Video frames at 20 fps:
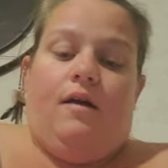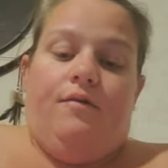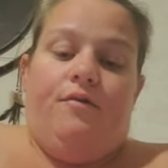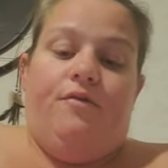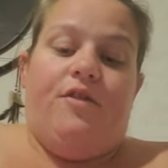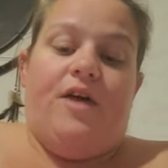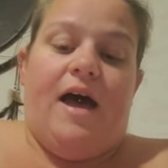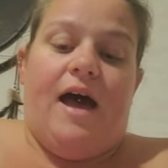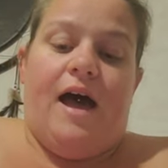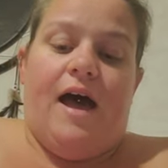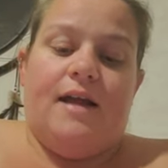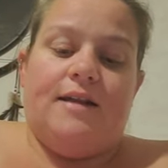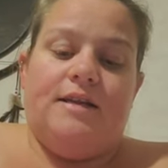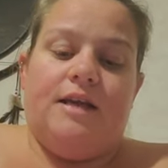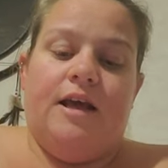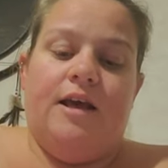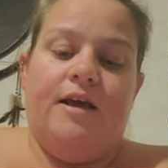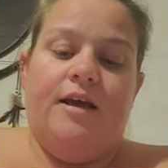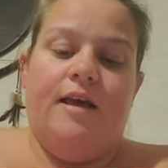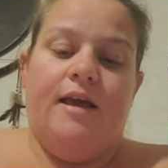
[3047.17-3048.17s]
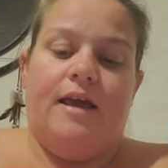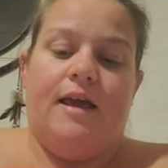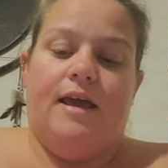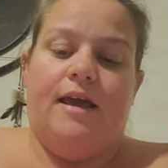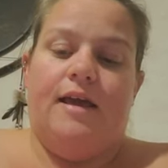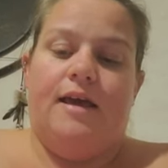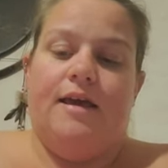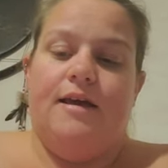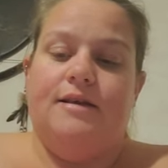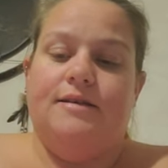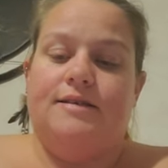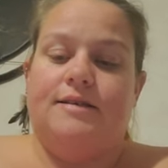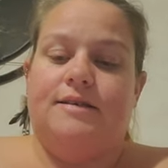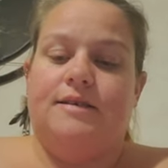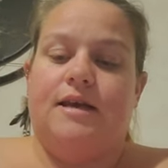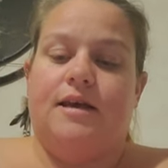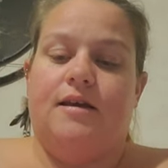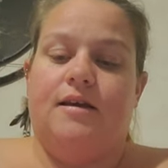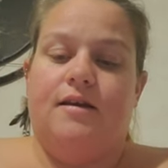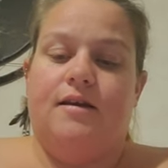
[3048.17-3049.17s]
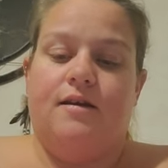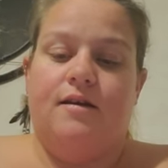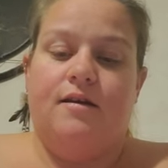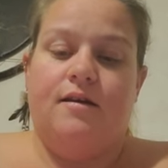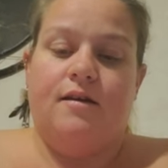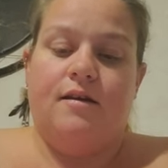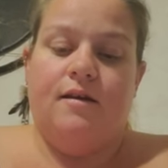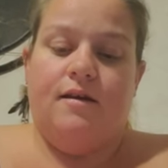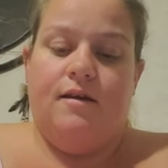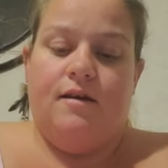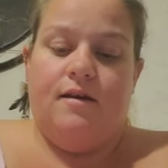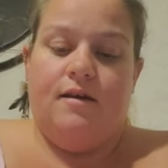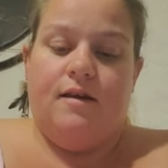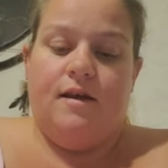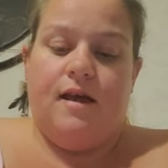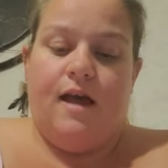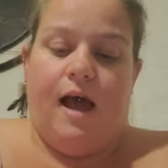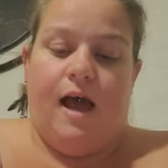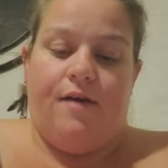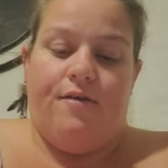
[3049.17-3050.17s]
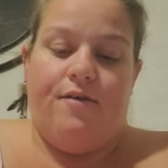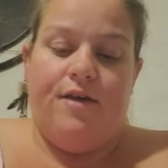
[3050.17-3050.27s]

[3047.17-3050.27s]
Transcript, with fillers: that is I